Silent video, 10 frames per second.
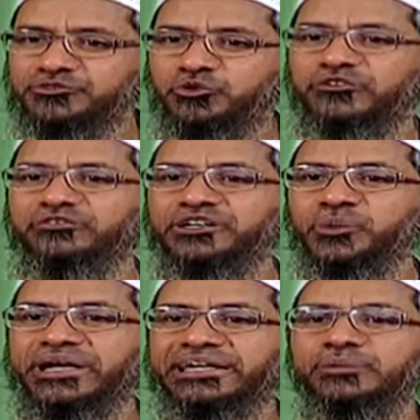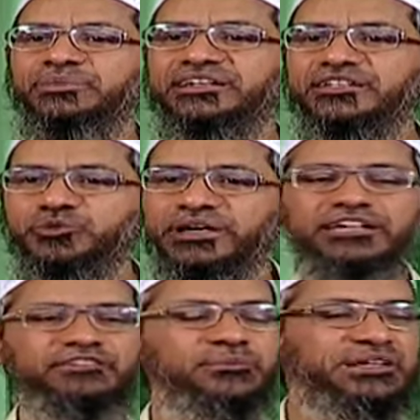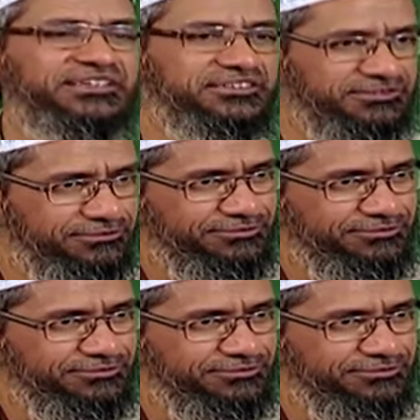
square feet, 20 meters, 25 meters.